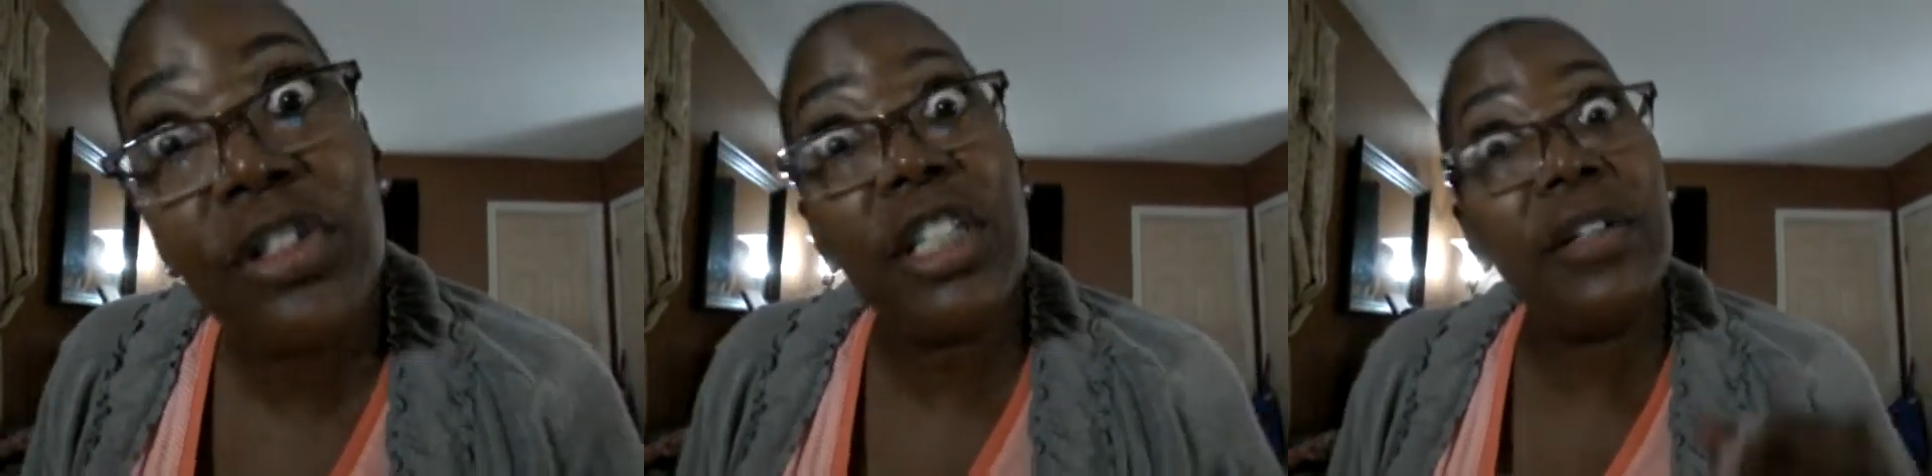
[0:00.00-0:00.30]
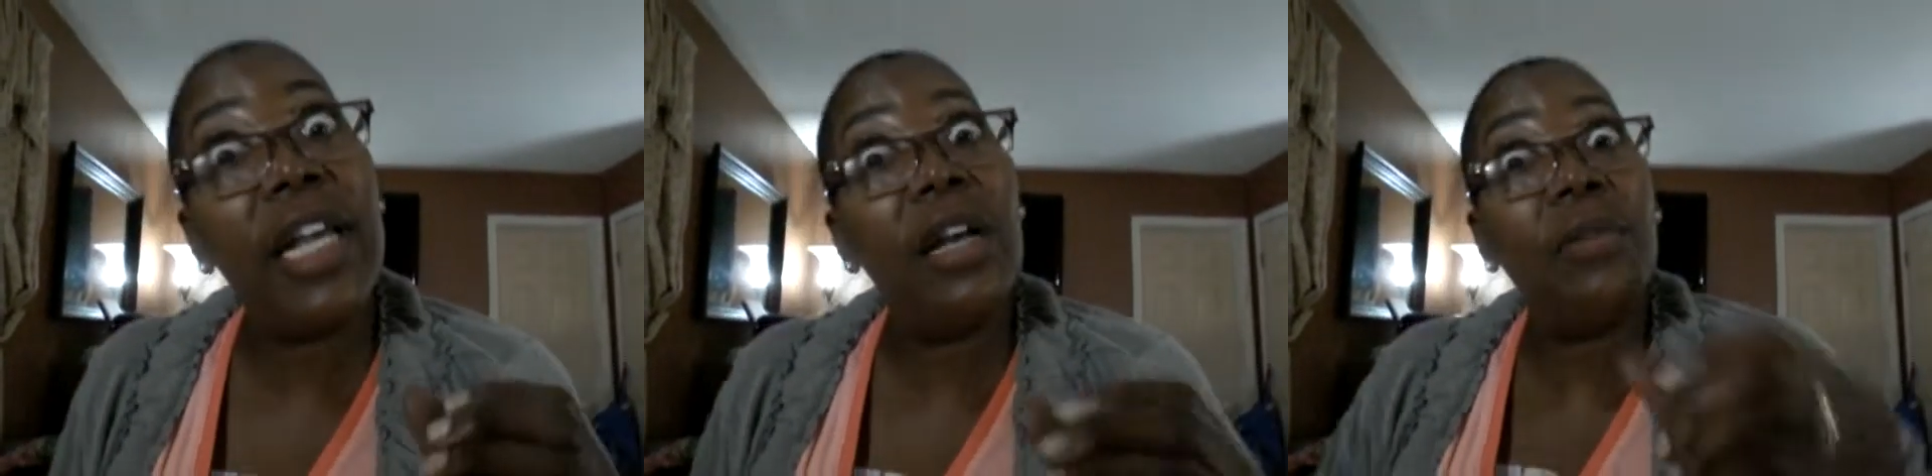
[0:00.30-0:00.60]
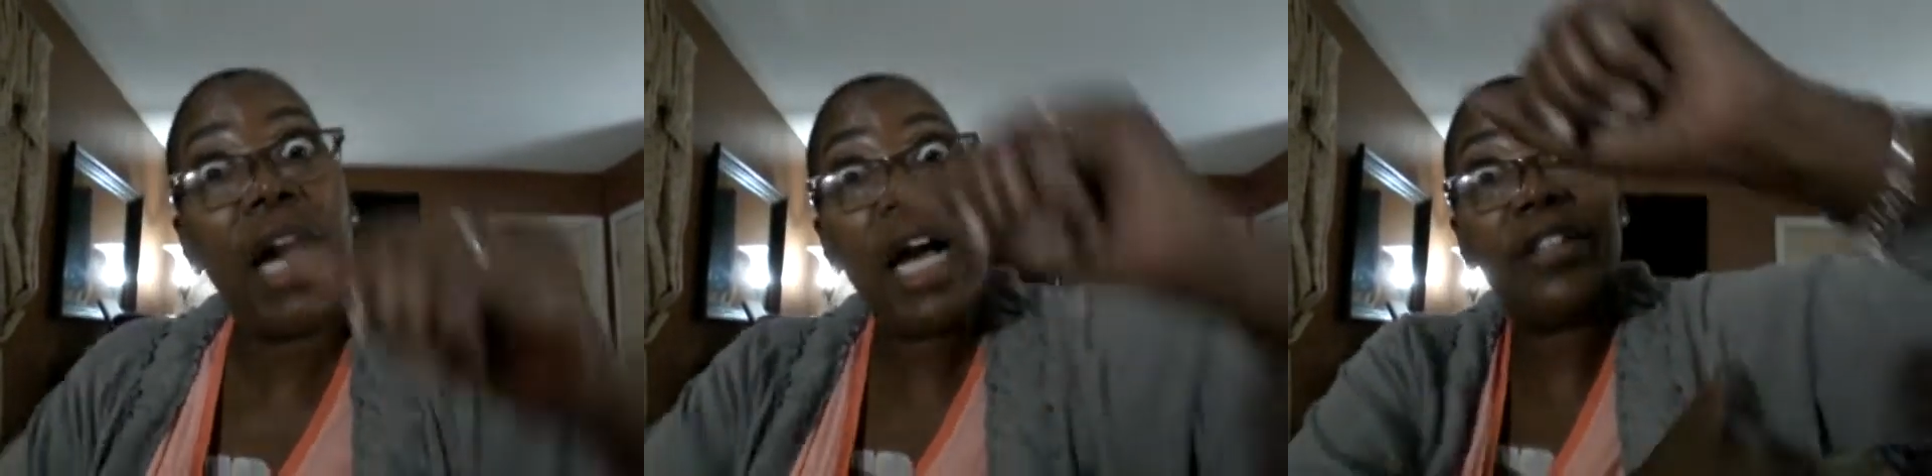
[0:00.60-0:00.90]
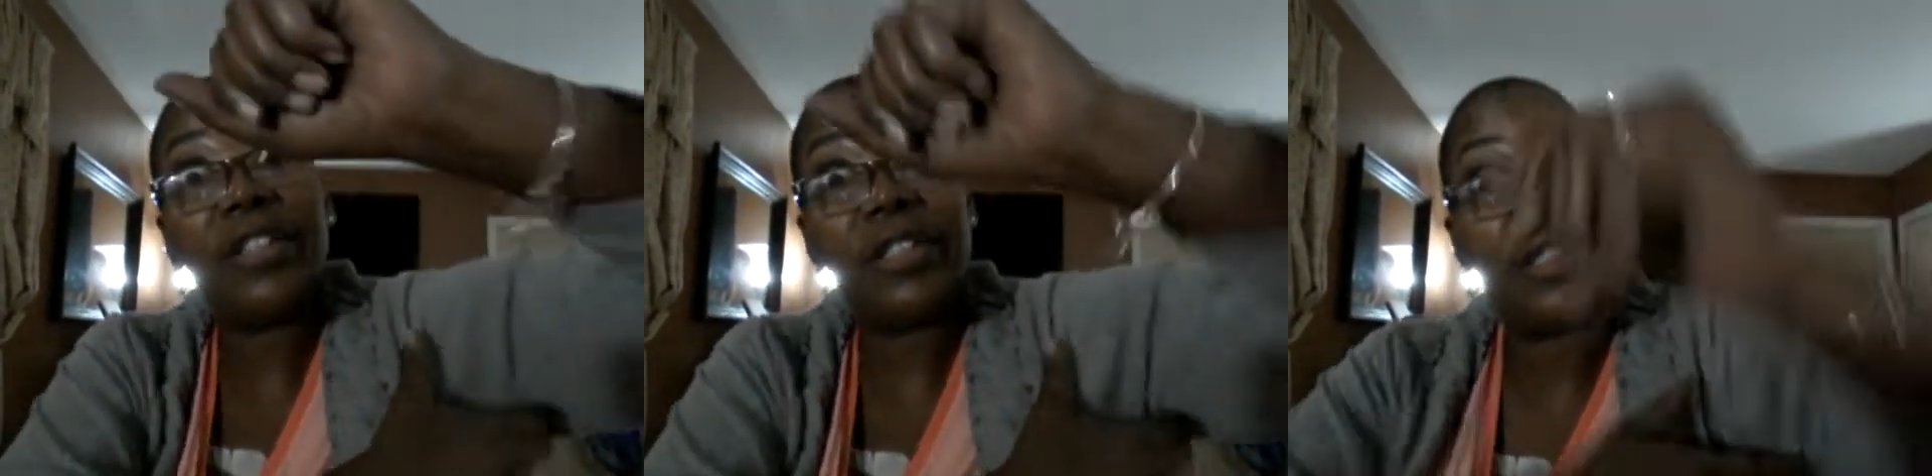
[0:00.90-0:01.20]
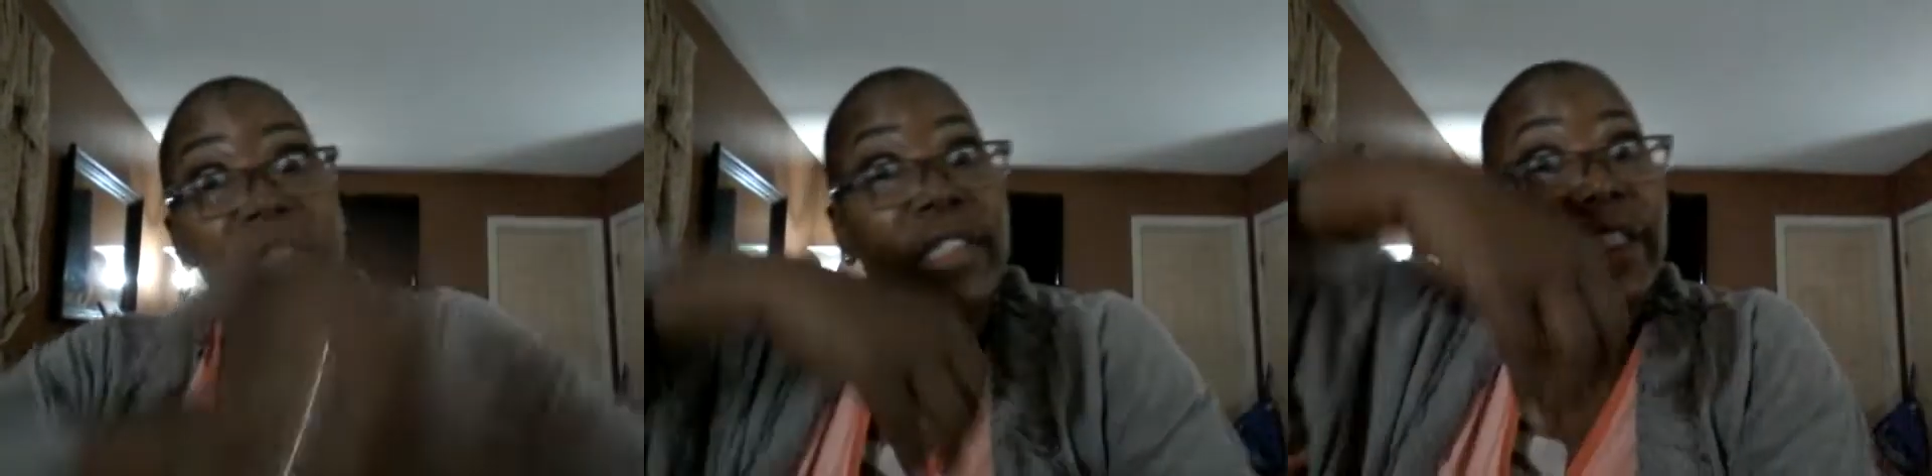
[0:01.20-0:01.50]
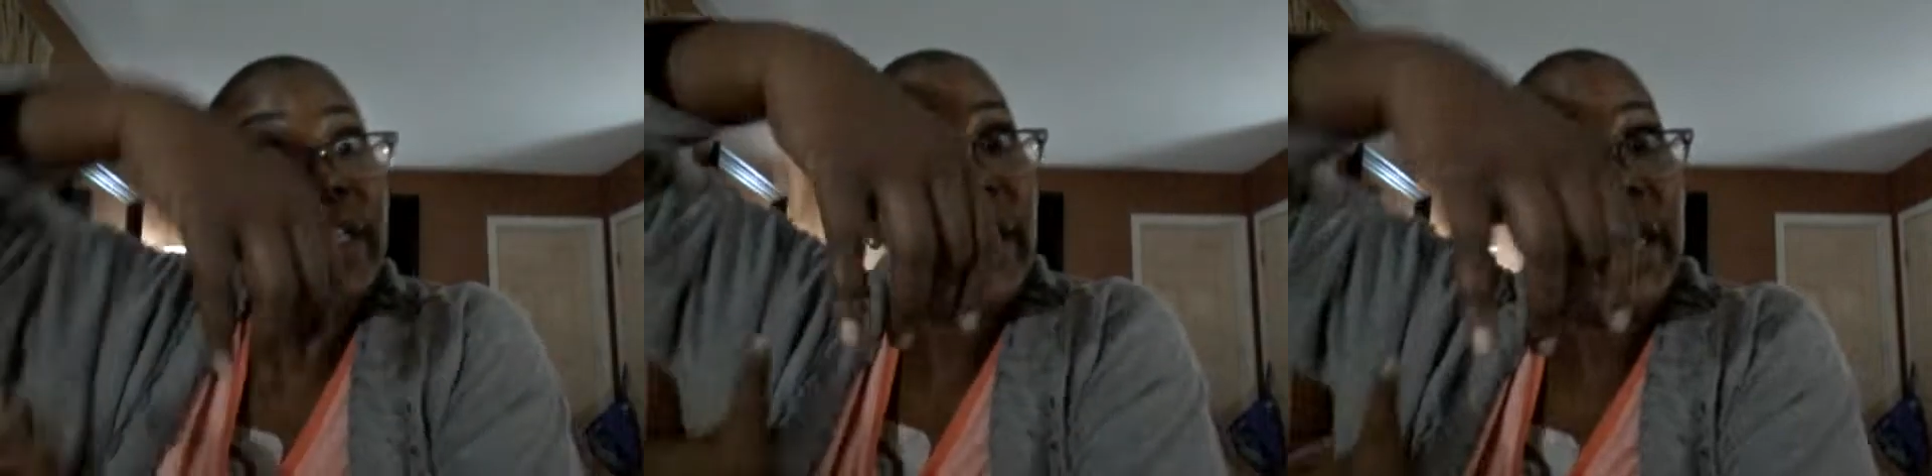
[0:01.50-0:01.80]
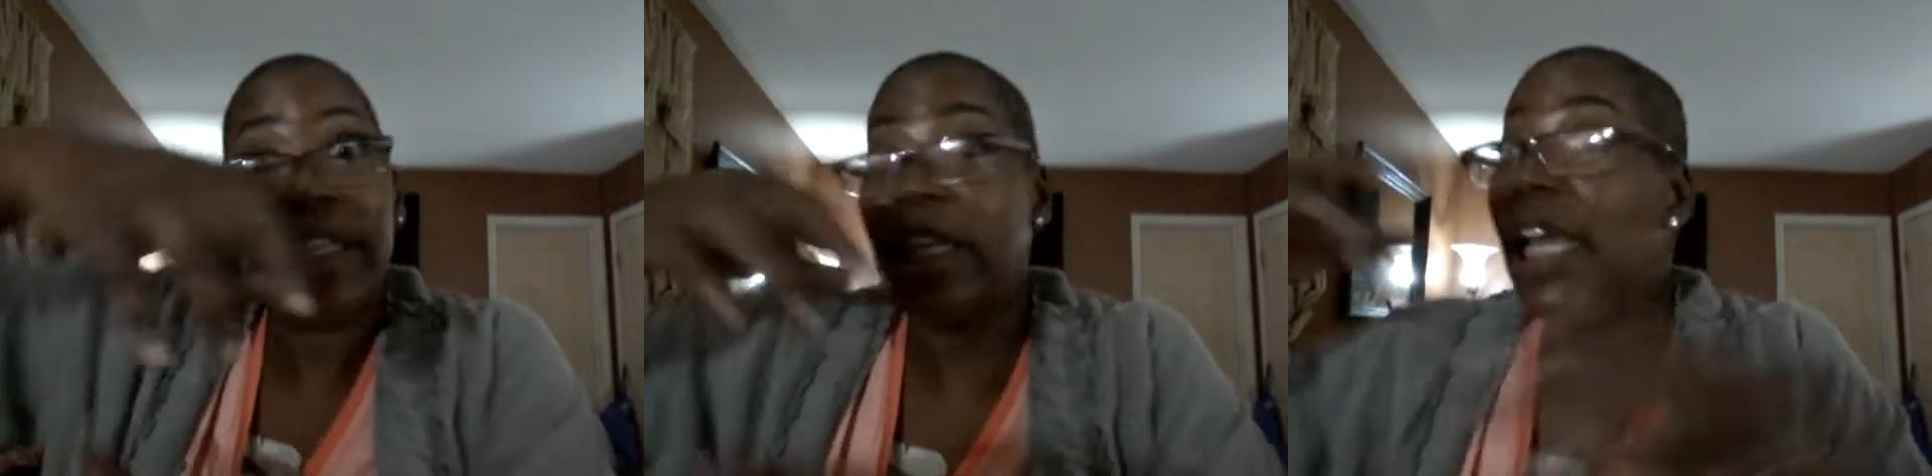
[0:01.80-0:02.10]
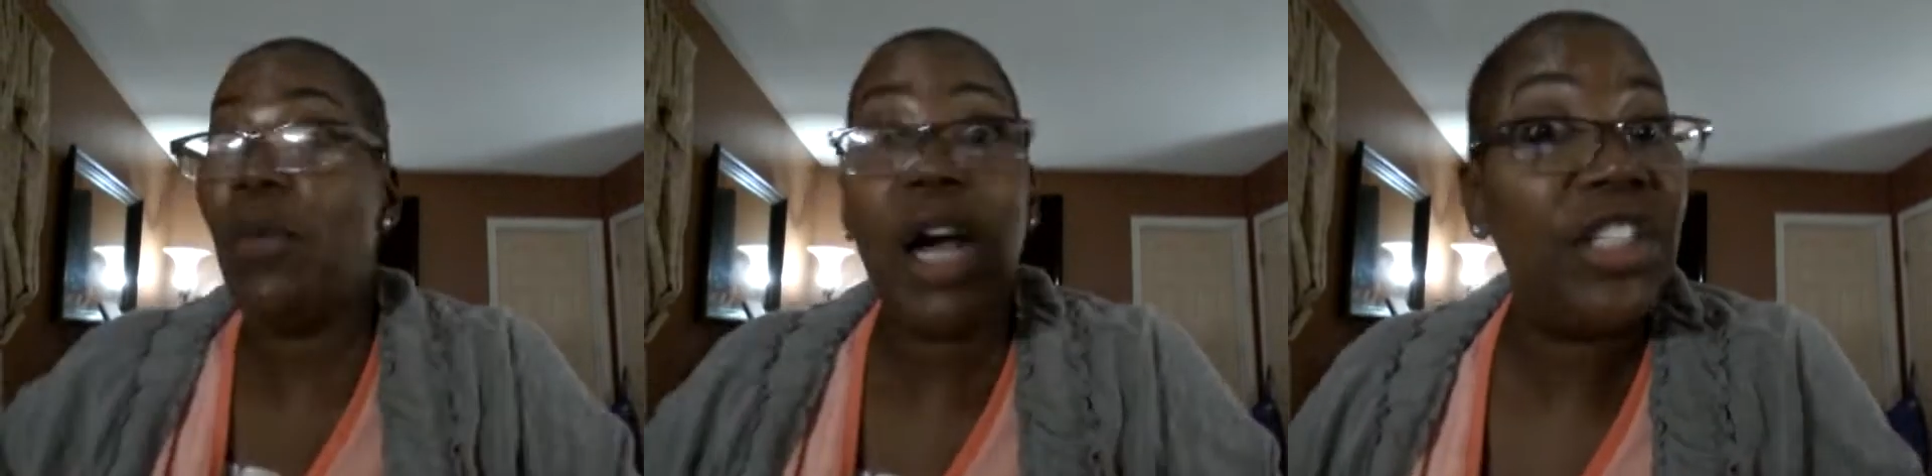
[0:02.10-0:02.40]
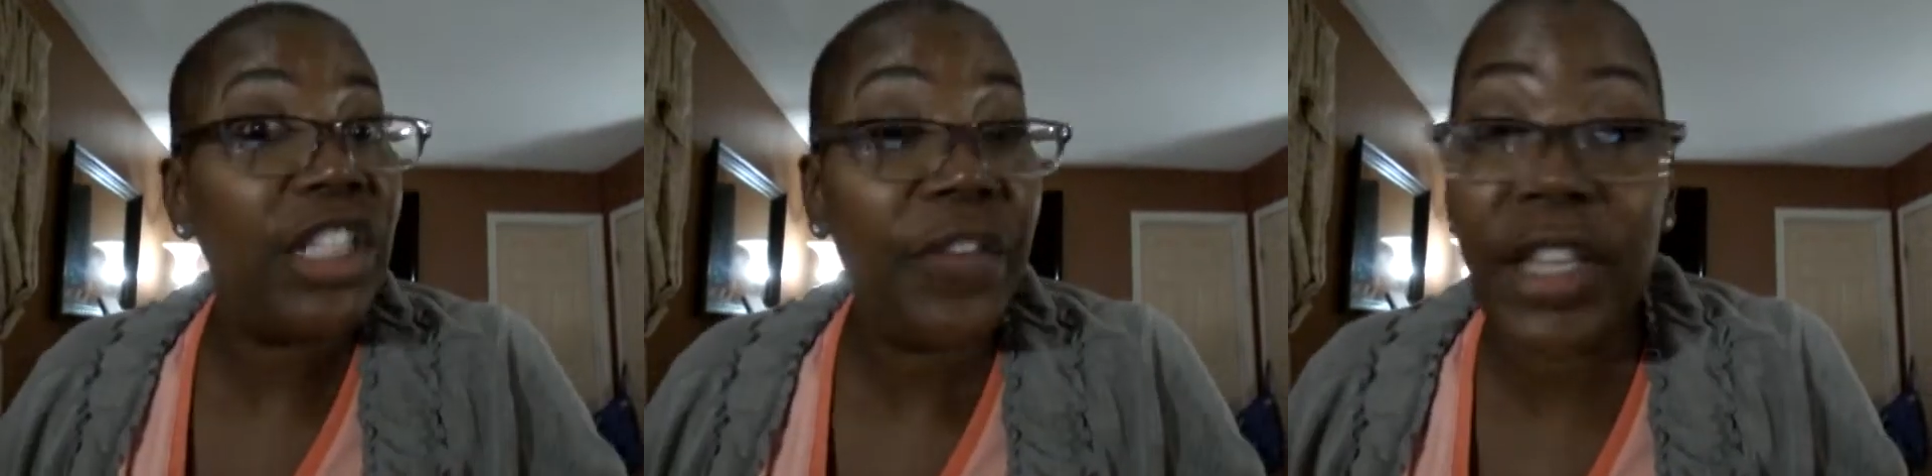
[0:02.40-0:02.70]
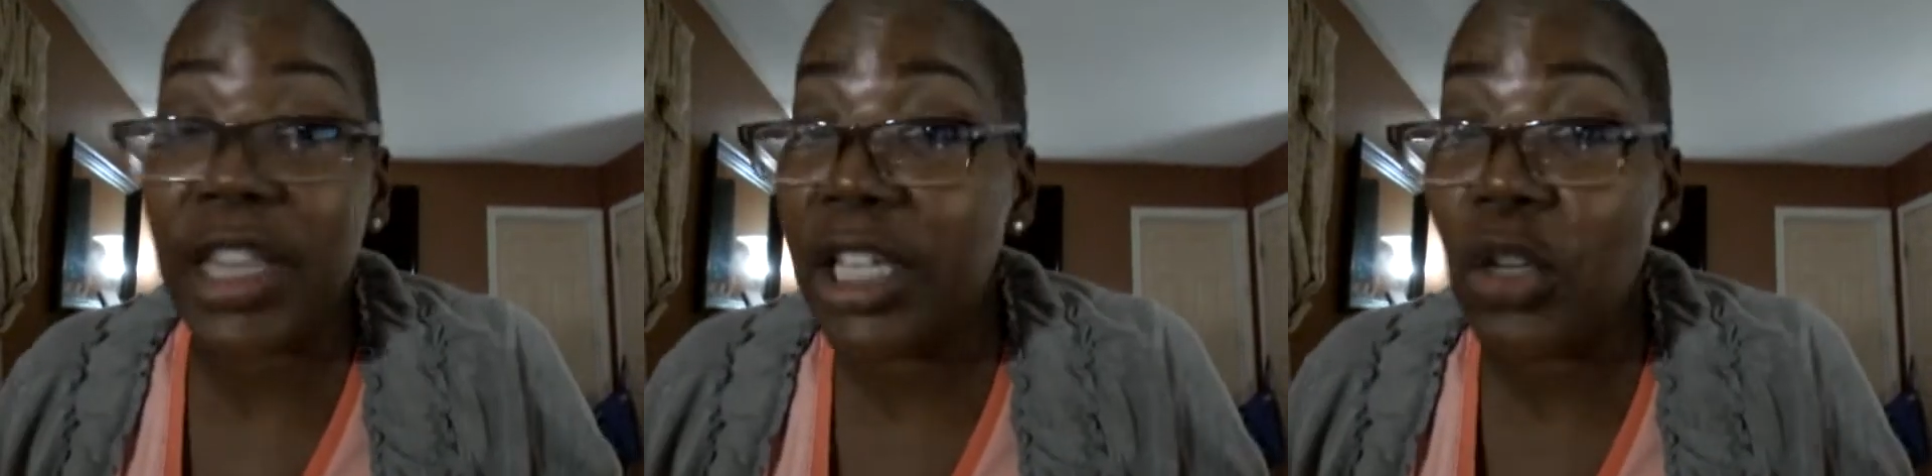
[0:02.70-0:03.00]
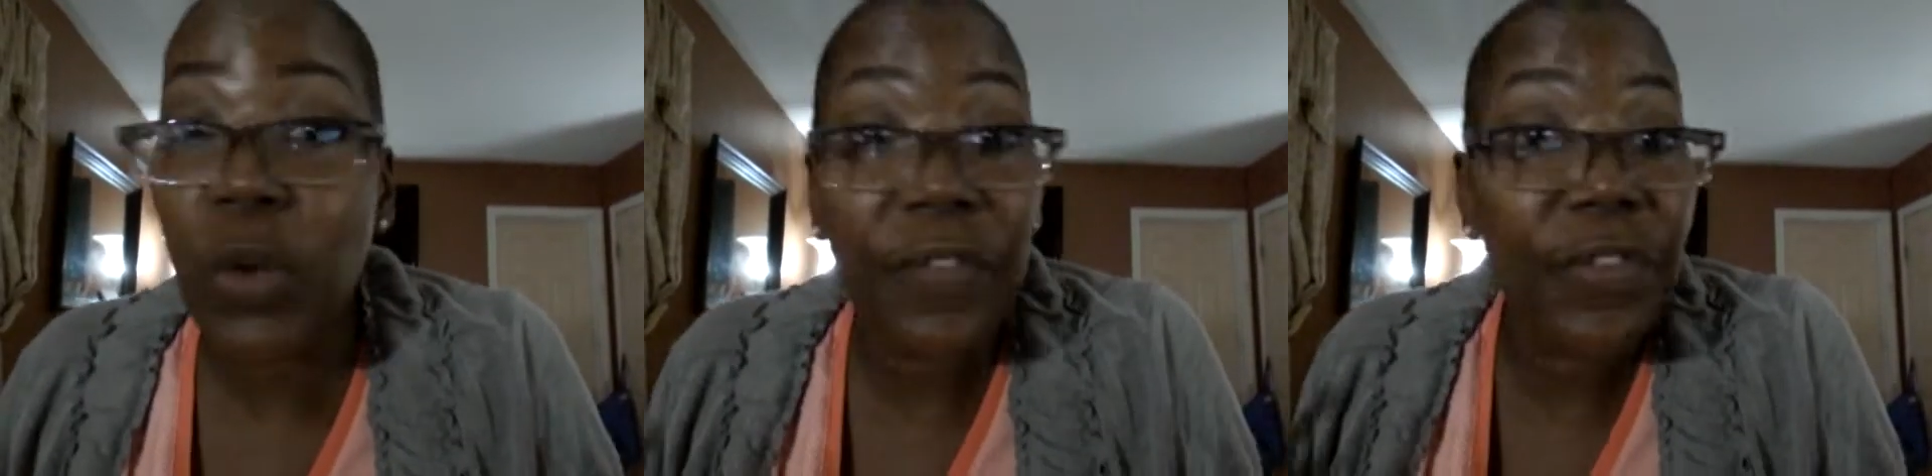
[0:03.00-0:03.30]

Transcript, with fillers: still gotta wash you gotta wash everything you want